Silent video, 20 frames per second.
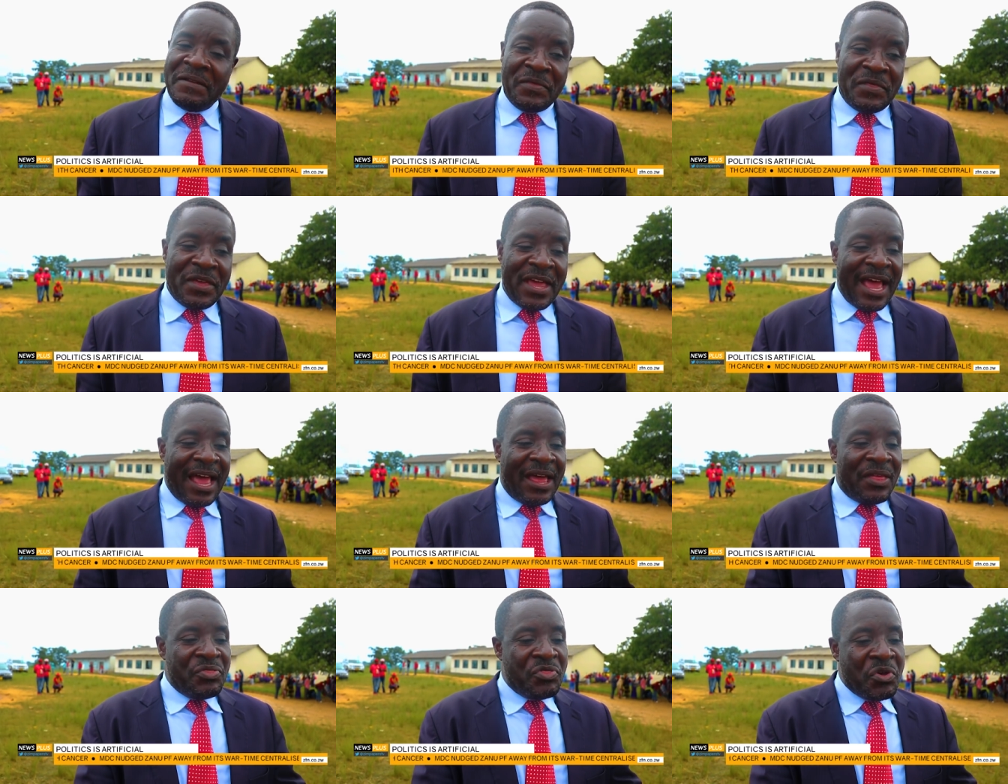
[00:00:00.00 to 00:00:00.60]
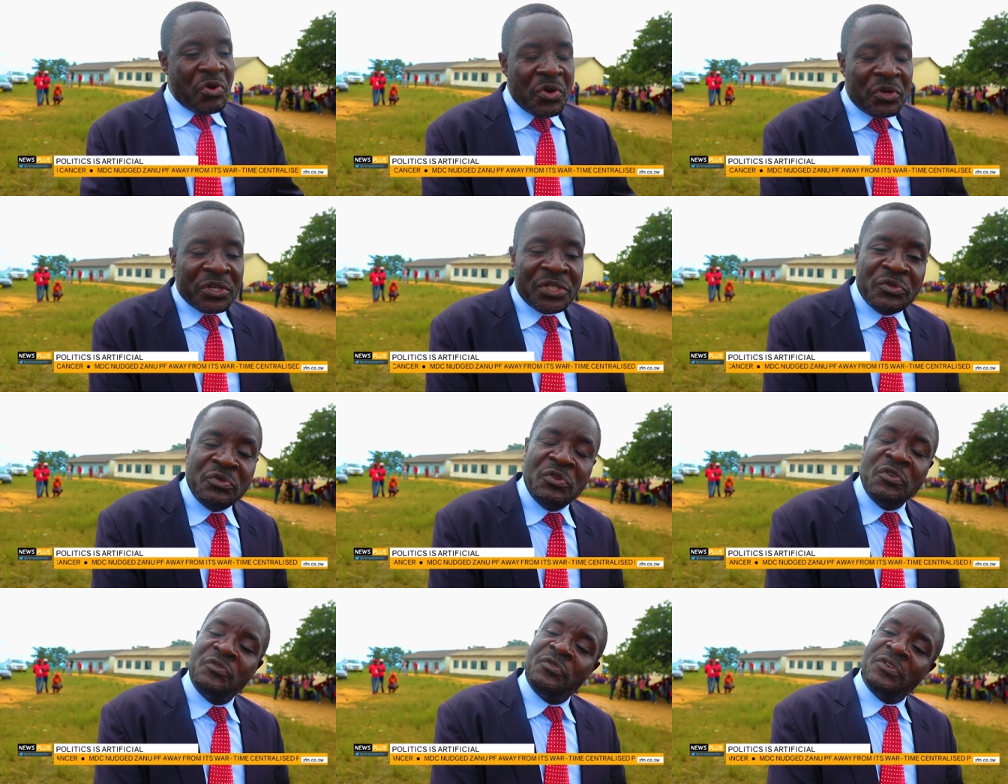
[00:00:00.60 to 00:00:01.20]
There are those
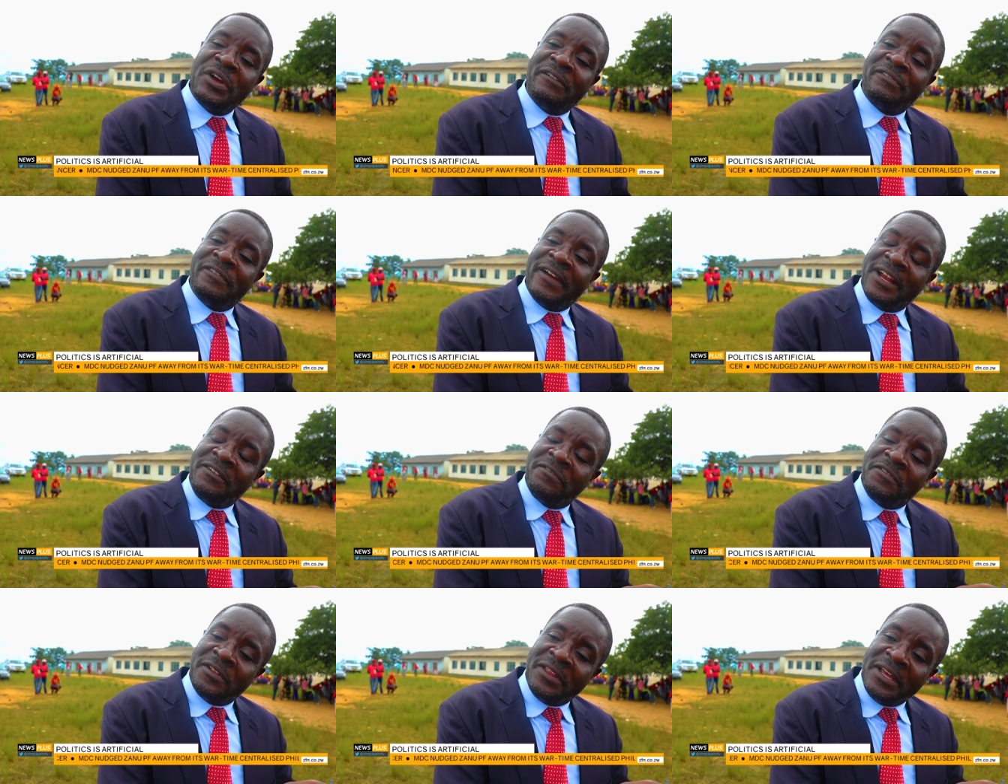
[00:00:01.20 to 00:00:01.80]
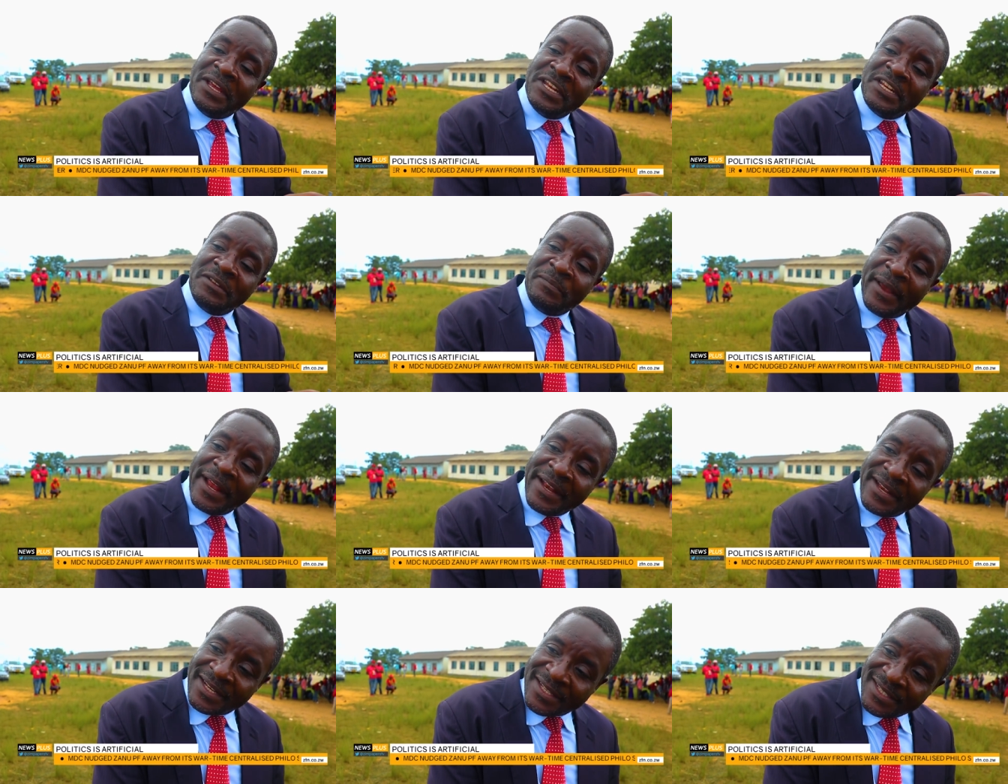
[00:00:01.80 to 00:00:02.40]
who fight for the
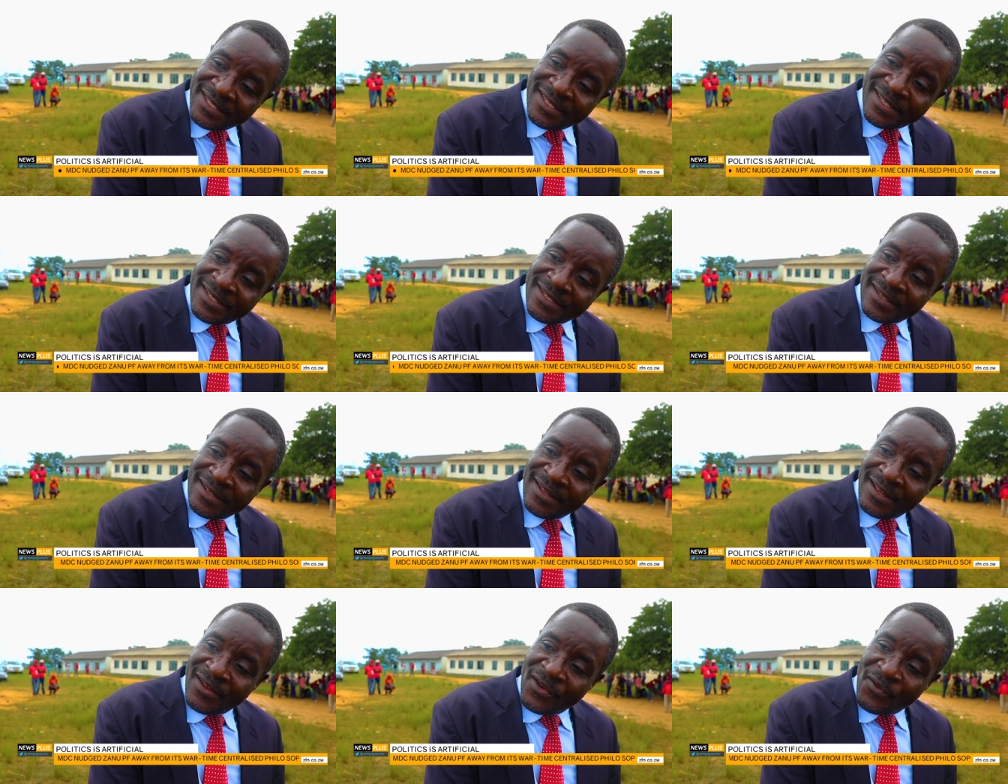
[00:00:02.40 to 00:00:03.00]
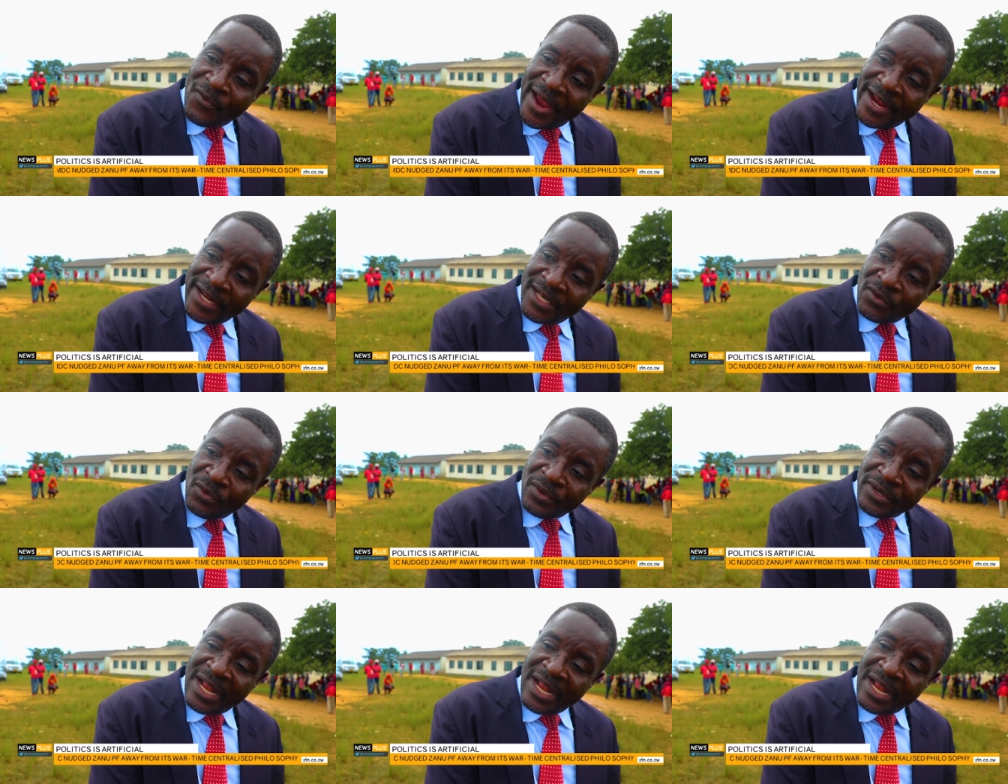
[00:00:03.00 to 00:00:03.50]
independence, right?